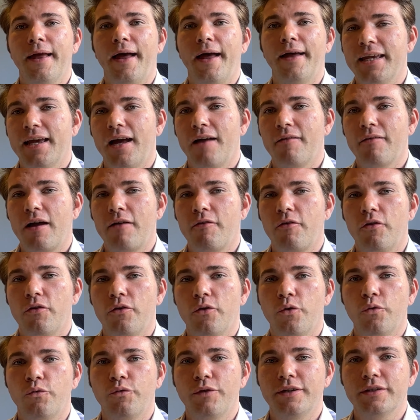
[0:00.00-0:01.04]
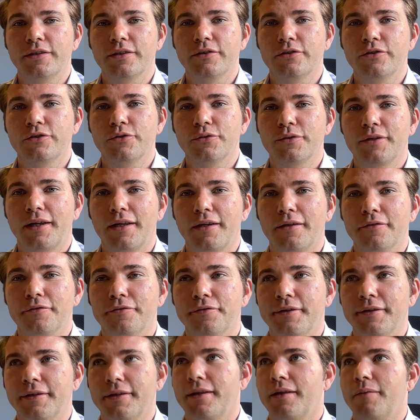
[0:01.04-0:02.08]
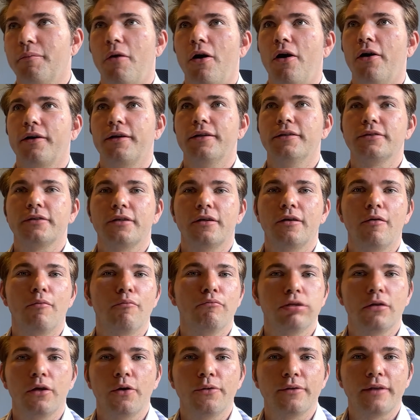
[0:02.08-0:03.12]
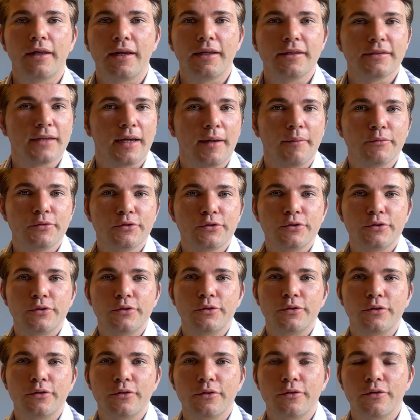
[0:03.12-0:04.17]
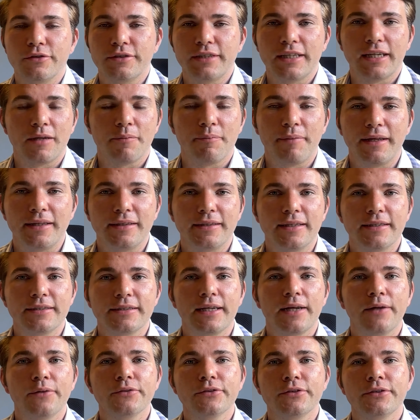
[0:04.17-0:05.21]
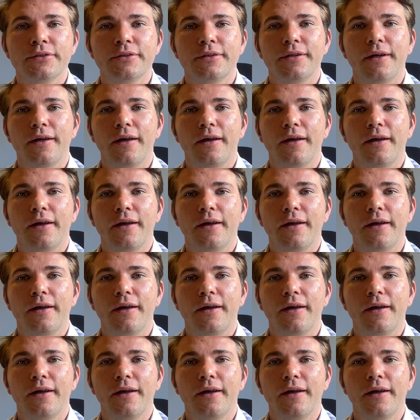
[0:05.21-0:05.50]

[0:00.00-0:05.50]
And yeah, I've got no reason to kind of think that the market's going to implode anytime soon or take a big discount.